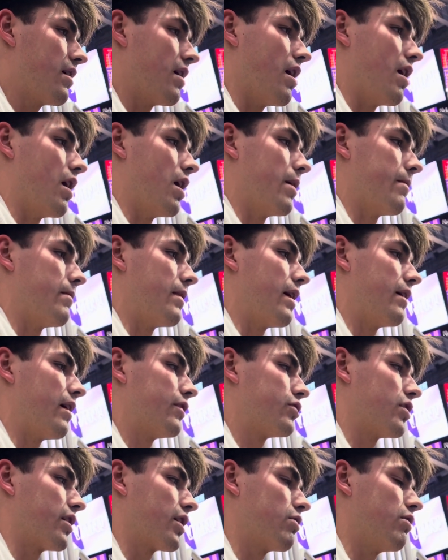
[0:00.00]
I
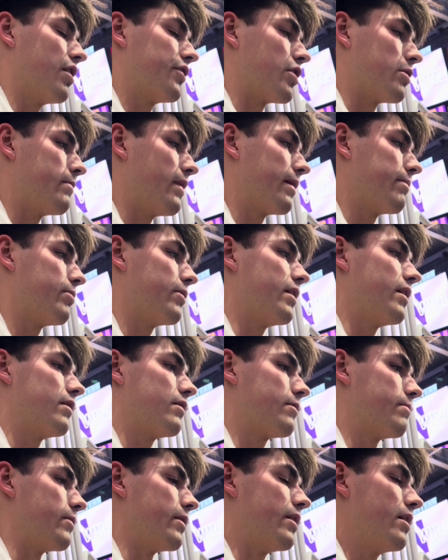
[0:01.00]
try to go out there and make
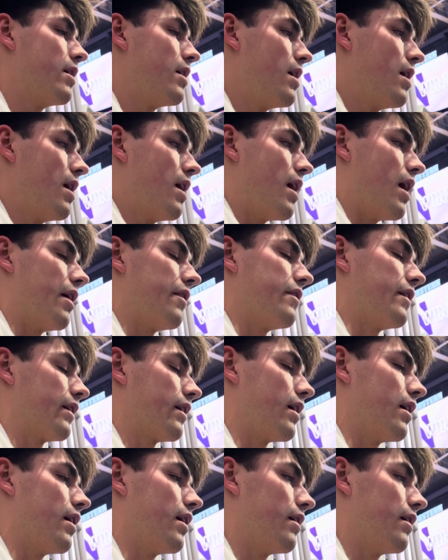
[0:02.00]
plays, but I think